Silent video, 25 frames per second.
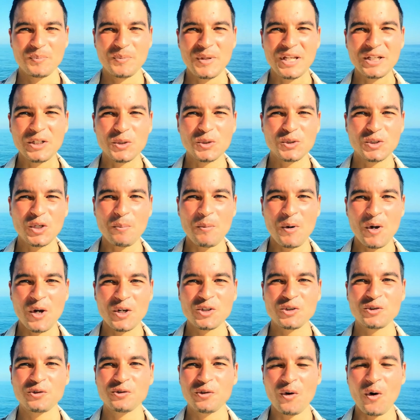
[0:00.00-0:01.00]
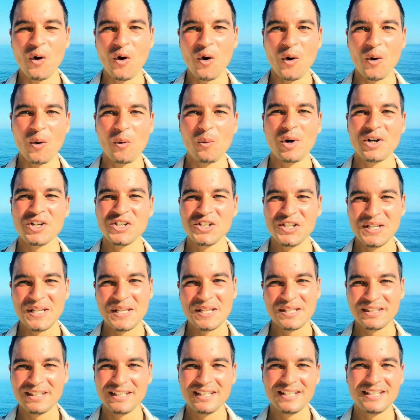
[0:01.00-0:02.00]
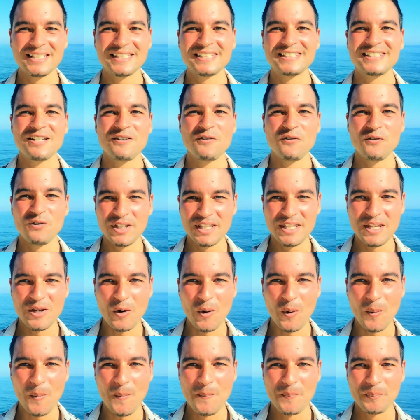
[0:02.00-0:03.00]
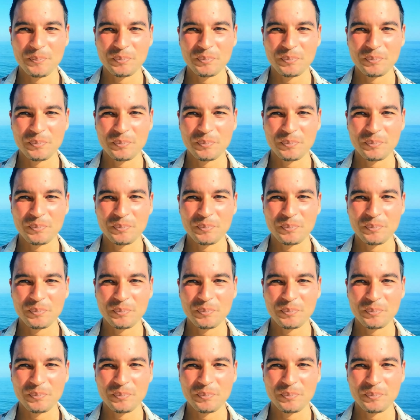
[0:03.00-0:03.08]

Thank you so much for watching this video.